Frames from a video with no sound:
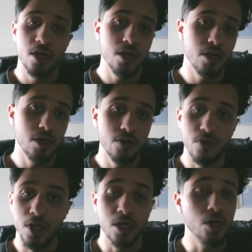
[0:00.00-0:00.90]

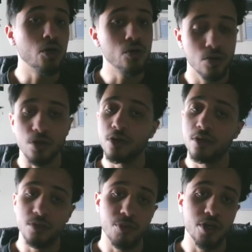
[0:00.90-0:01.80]
ELK or
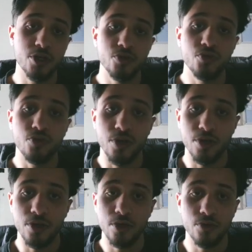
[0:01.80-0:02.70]
Splunk to
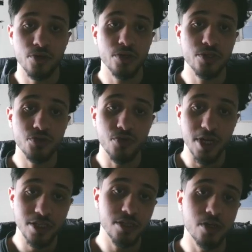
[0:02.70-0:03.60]

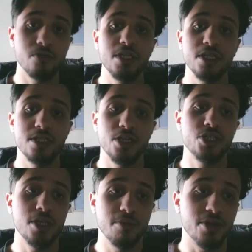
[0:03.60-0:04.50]
reconstruct a multi-stage
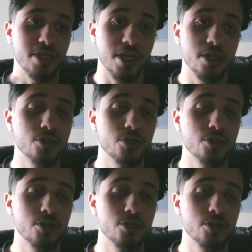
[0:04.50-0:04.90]
cyber attack.